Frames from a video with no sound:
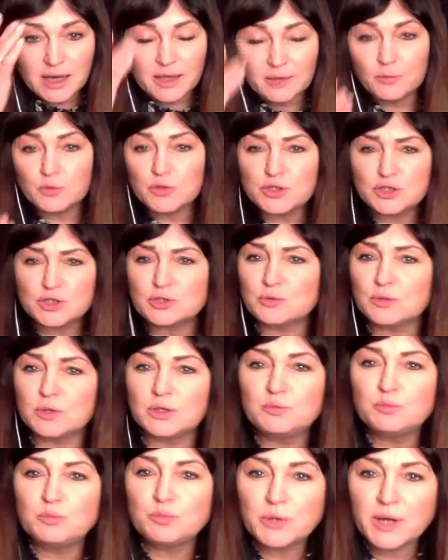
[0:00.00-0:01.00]
was so
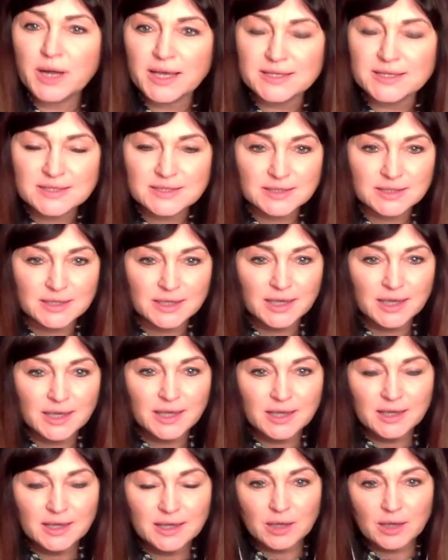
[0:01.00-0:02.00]
impressed
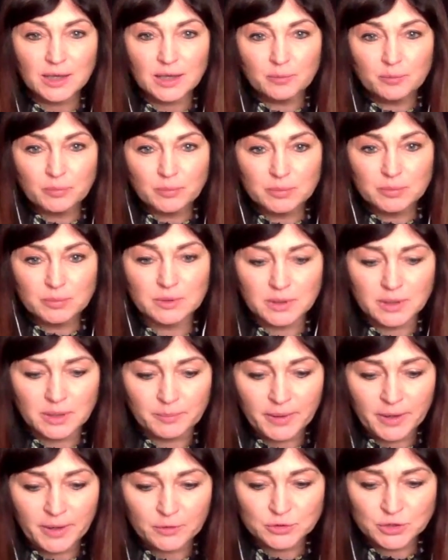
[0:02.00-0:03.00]

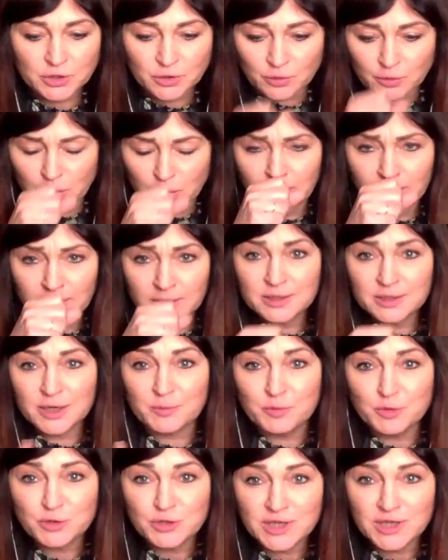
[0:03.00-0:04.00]
about your
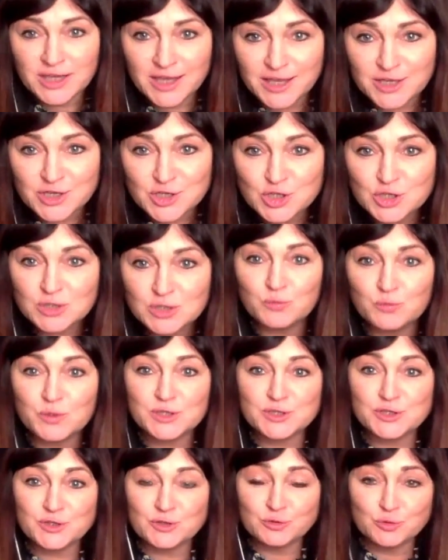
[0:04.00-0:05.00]
communication
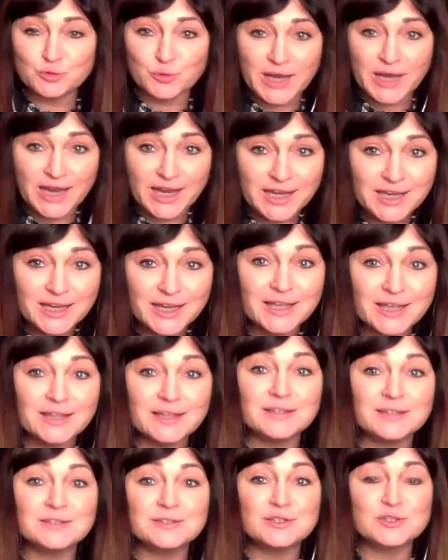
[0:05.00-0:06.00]
with
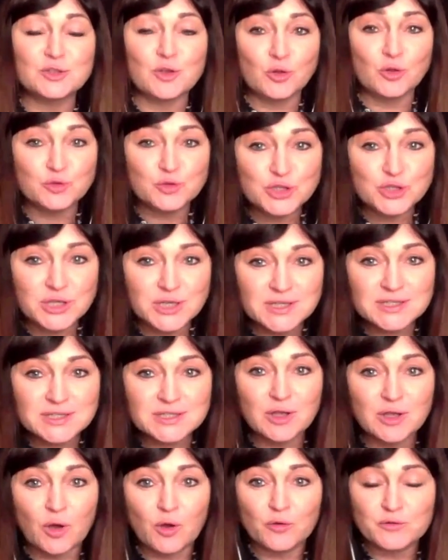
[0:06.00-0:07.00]
Ukrainian
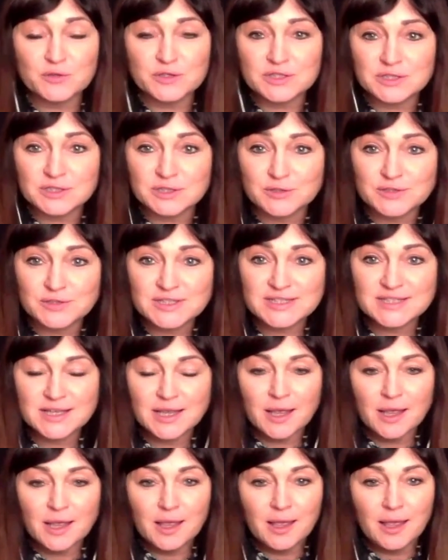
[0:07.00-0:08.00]
soldiers, officers,
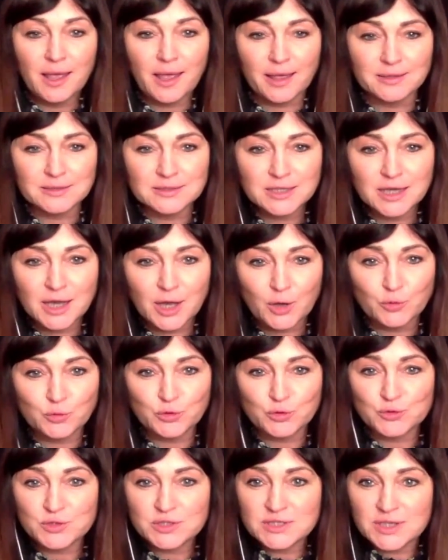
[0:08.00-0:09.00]
and how
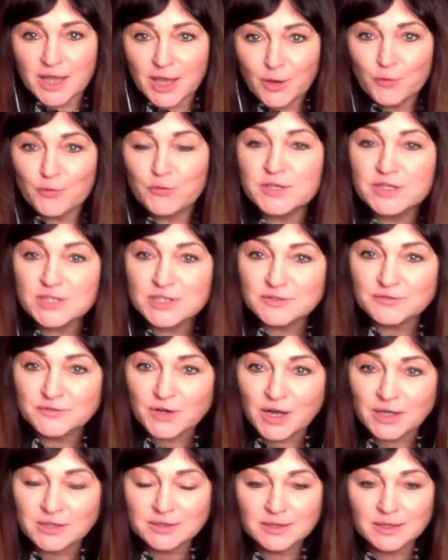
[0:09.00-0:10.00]
you stay on this
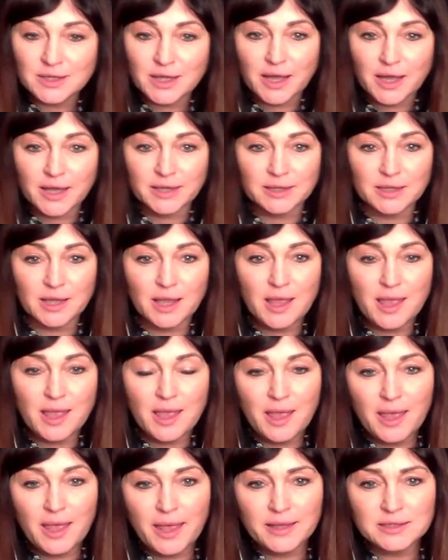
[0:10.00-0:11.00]
front line.
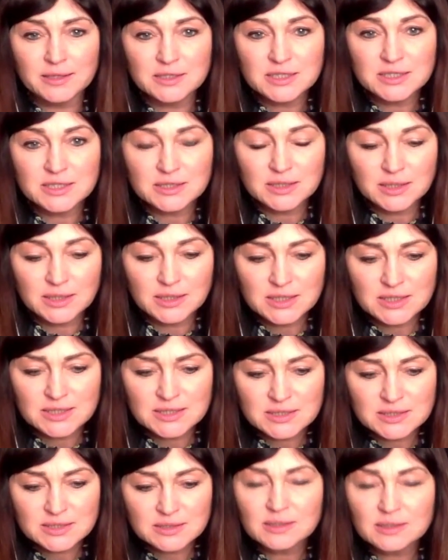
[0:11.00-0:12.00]
And it
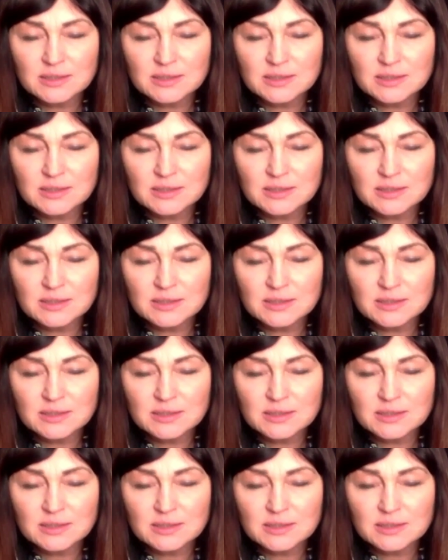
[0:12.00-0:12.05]
is